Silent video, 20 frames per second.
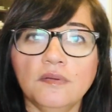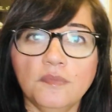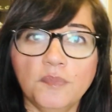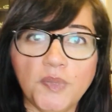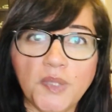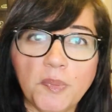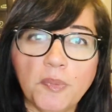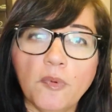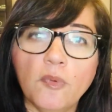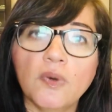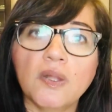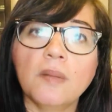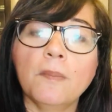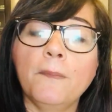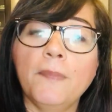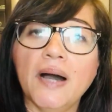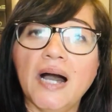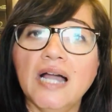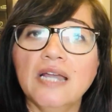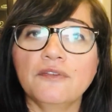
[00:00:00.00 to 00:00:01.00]
people want to
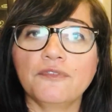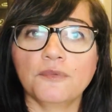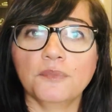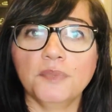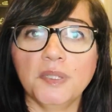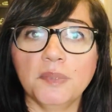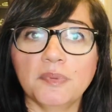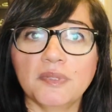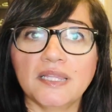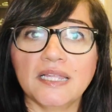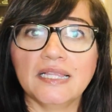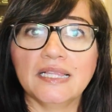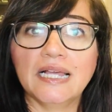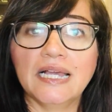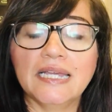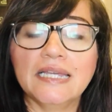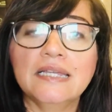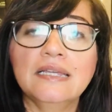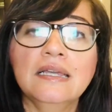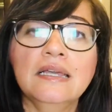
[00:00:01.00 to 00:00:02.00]
buy from people they
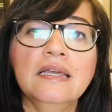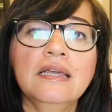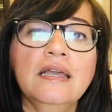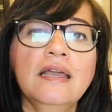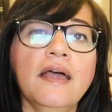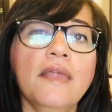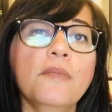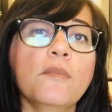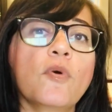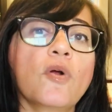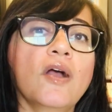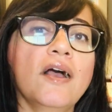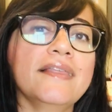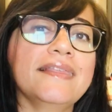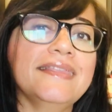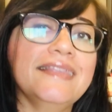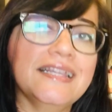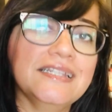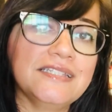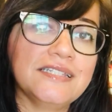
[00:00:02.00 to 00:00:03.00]
like, and the more
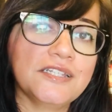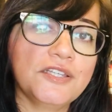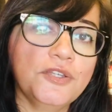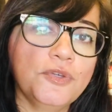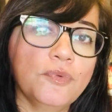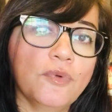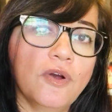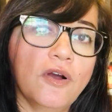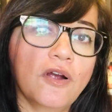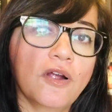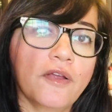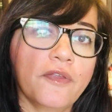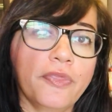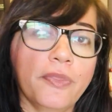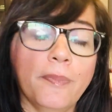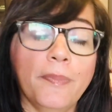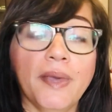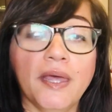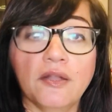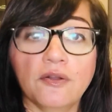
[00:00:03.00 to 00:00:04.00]
authentic you are, the
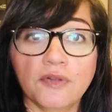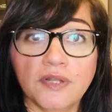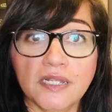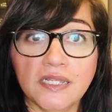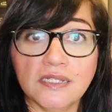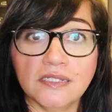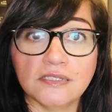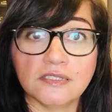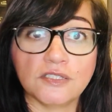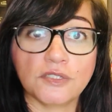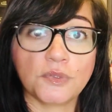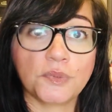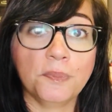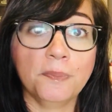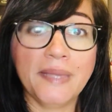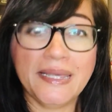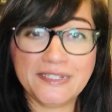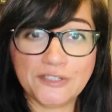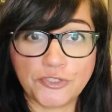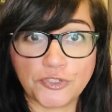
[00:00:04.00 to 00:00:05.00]
better it is. So
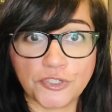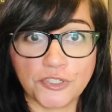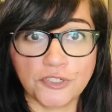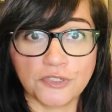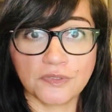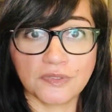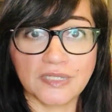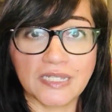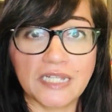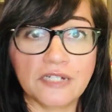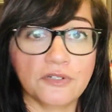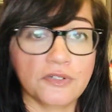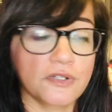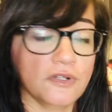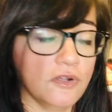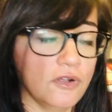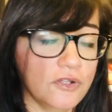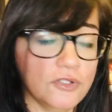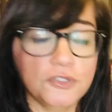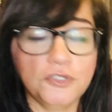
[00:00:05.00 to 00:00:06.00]
make sure your letter and
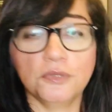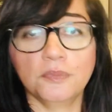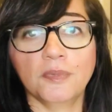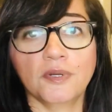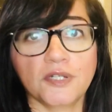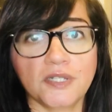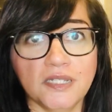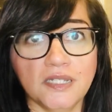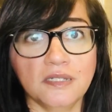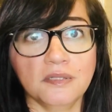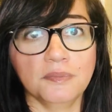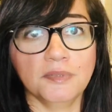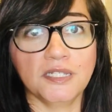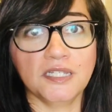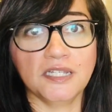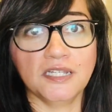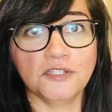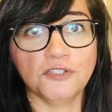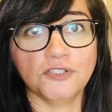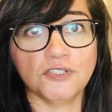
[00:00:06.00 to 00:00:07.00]
all your marketing
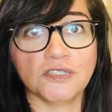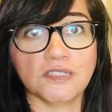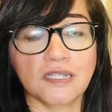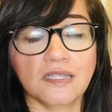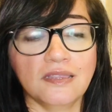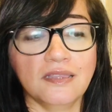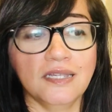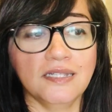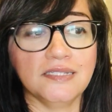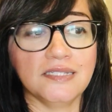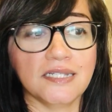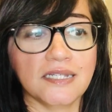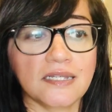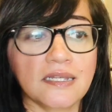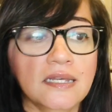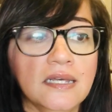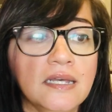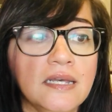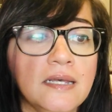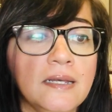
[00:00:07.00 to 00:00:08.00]
communication is authentic.
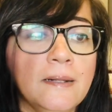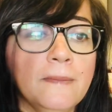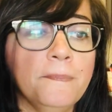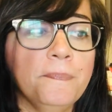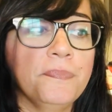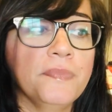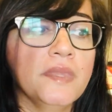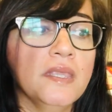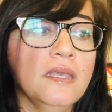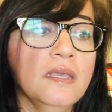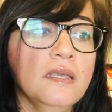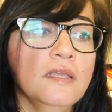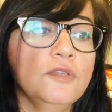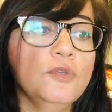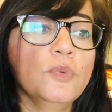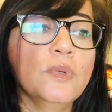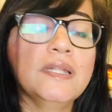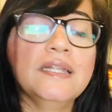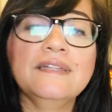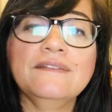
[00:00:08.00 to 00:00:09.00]

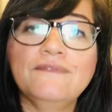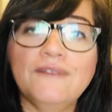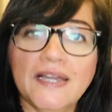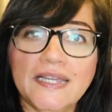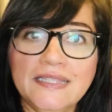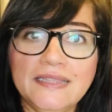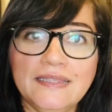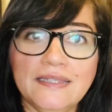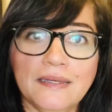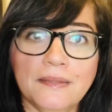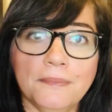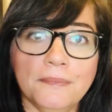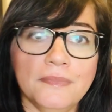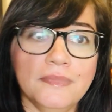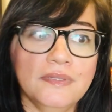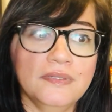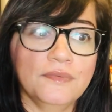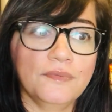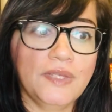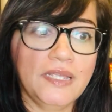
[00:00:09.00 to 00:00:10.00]
You want to invite them
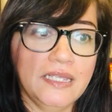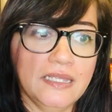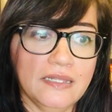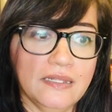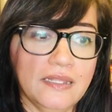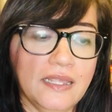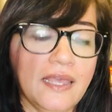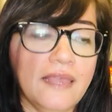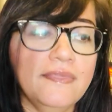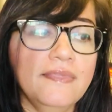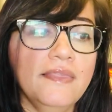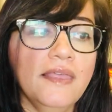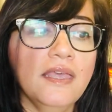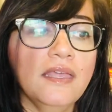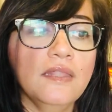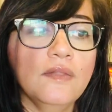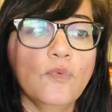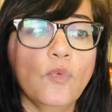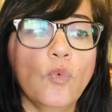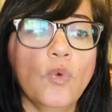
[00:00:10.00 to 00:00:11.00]
in, and
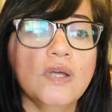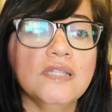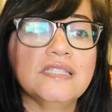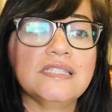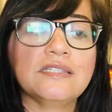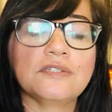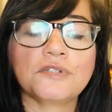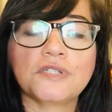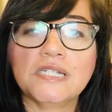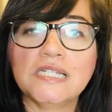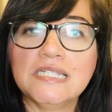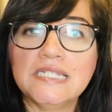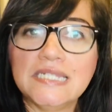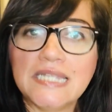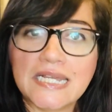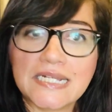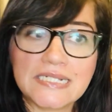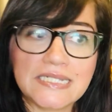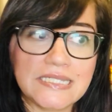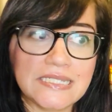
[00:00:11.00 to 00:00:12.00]
then once they're
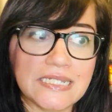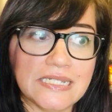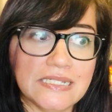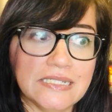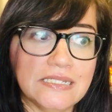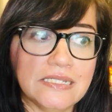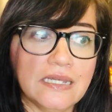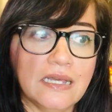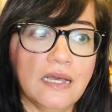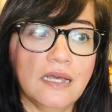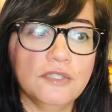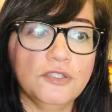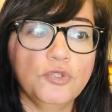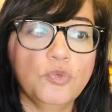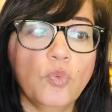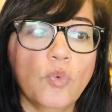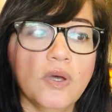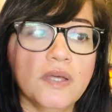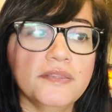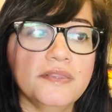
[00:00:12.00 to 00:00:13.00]
connected, you
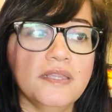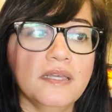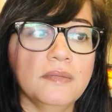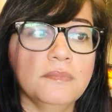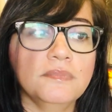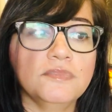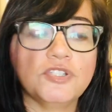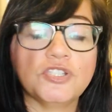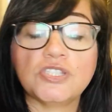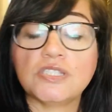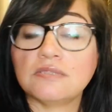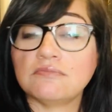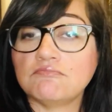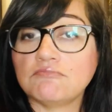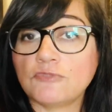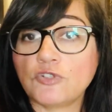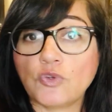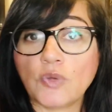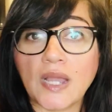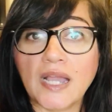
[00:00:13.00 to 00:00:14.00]
want them just
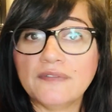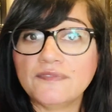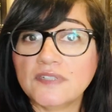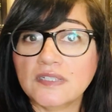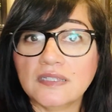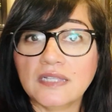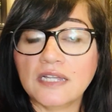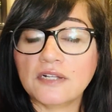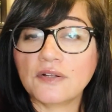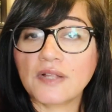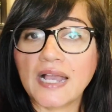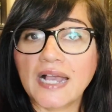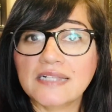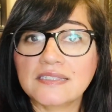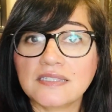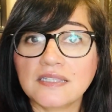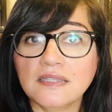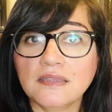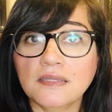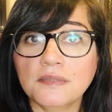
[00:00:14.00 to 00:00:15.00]
craft a letter
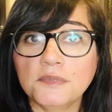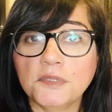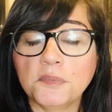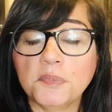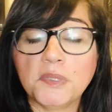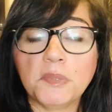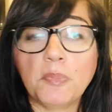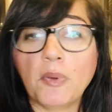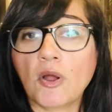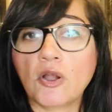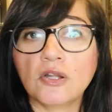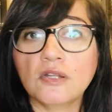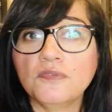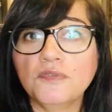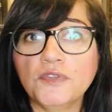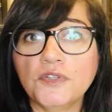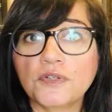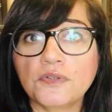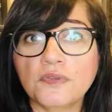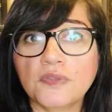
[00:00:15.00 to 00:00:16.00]
asking them to be part of
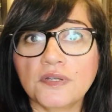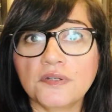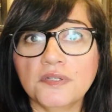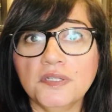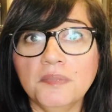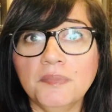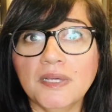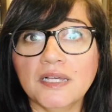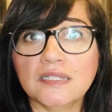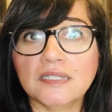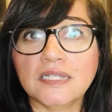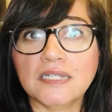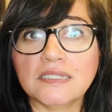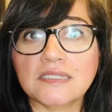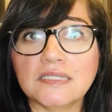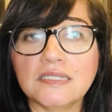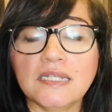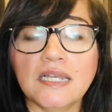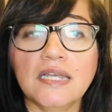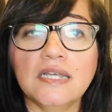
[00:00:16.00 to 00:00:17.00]
their email
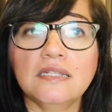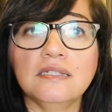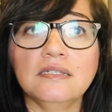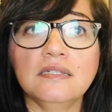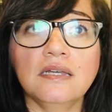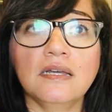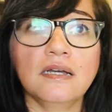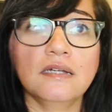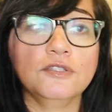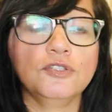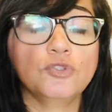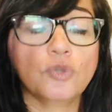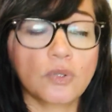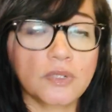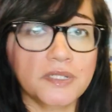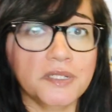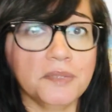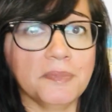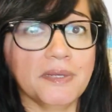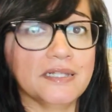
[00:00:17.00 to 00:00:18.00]
list, and your
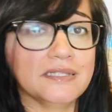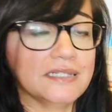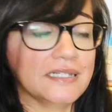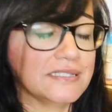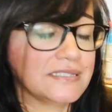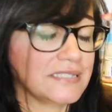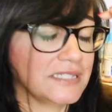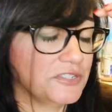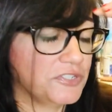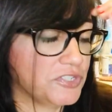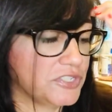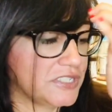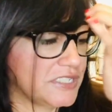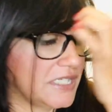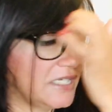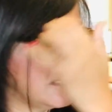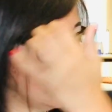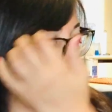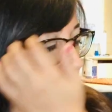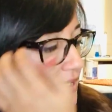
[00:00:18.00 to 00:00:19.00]
email list, I should
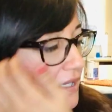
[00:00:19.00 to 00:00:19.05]
say.